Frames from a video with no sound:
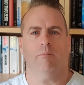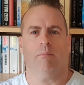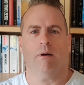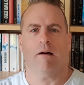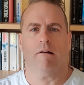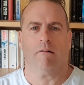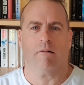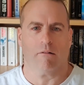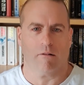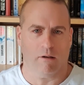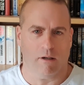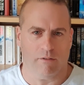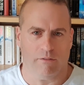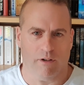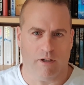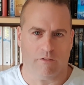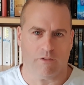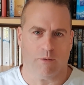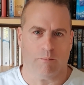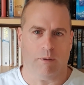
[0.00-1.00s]
paragraph
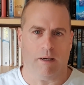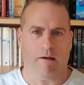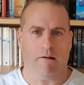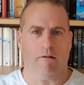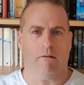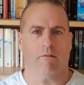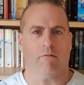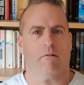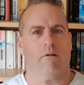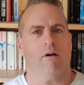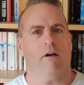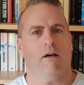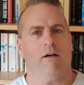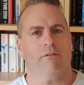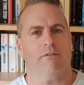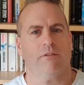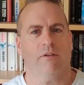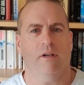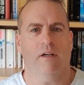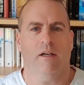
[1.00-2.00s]
after
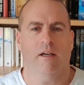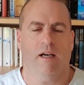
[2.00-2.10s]
paragraph,